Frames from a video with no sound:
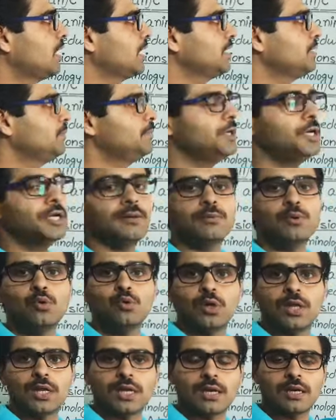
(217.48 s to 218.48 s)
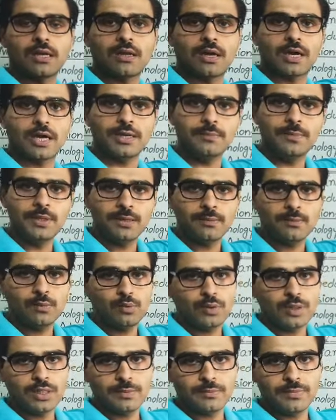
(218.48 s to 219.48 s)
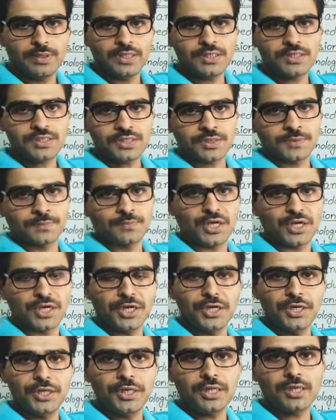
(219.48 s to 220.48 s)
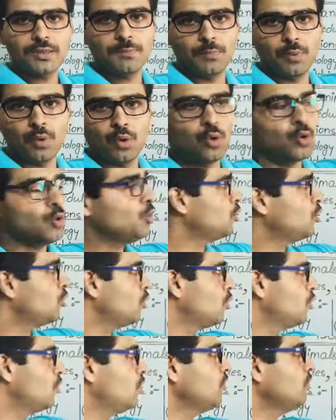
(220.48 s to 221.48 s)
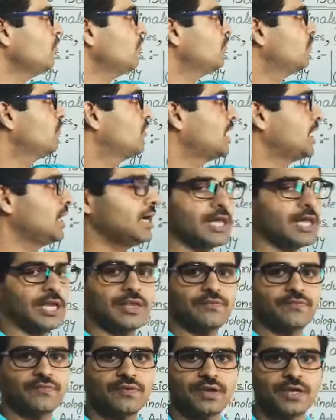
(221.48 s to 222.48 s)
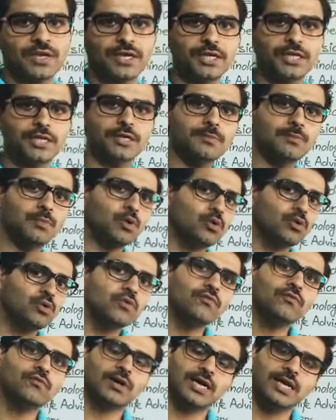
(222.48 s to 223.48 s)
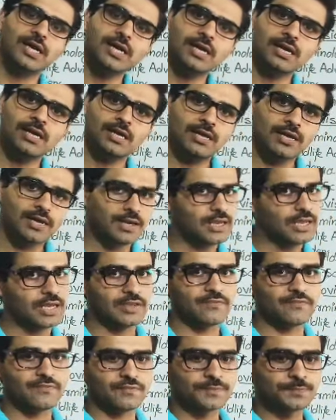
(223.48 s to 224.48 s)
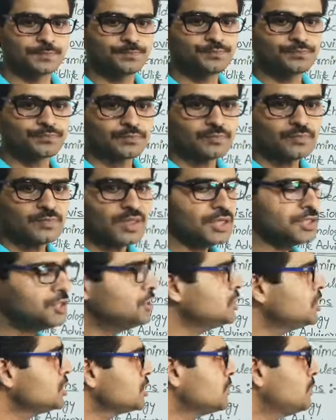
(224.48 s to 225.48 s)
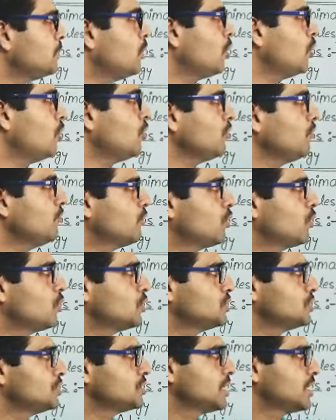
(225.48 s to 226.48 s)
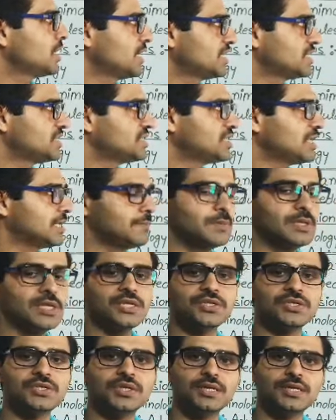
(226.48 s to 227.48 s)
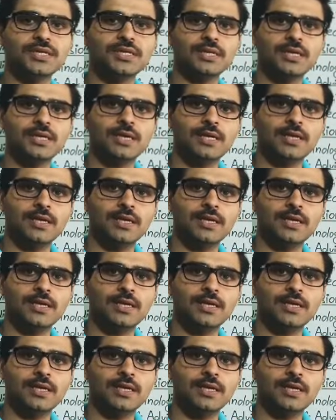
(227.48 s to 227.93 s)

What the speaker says: IBWL. IBWL means Indian Board of Wildlife. Indian Board of Wildlife. This board was established in